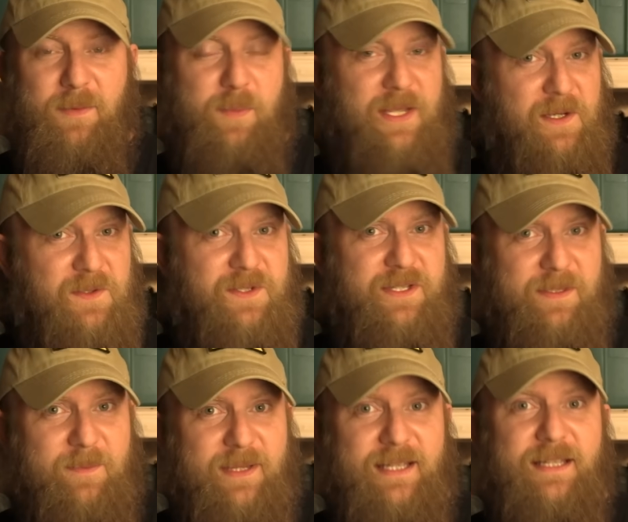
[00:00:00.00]
appears
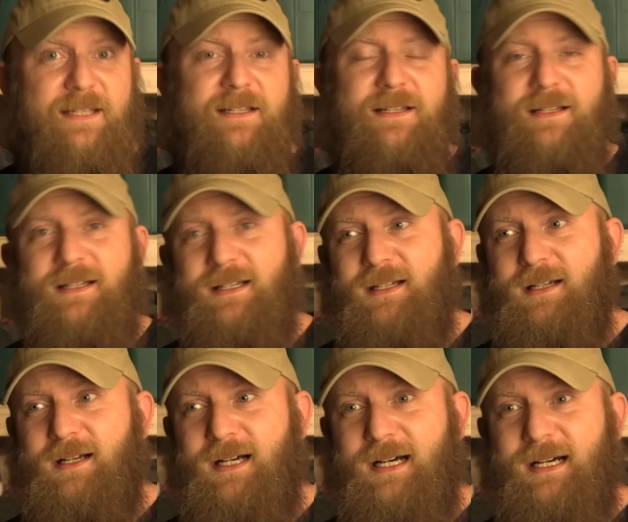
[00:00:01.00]
to be
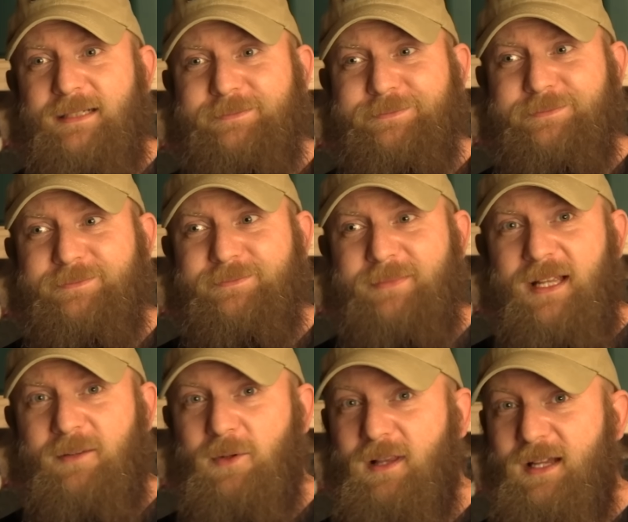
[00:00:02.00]

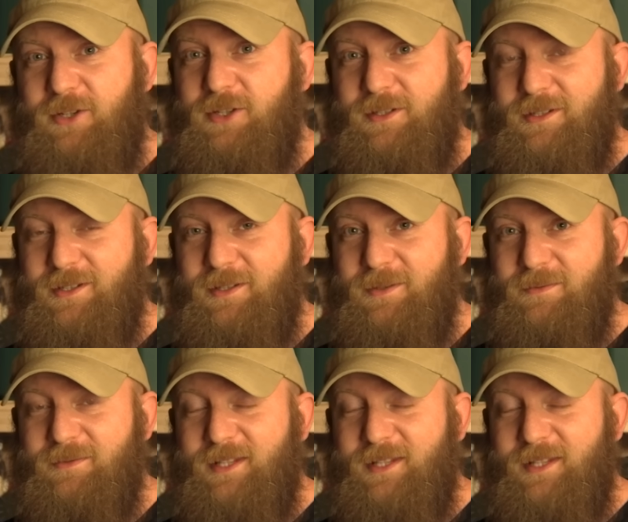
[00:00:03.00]
in relation to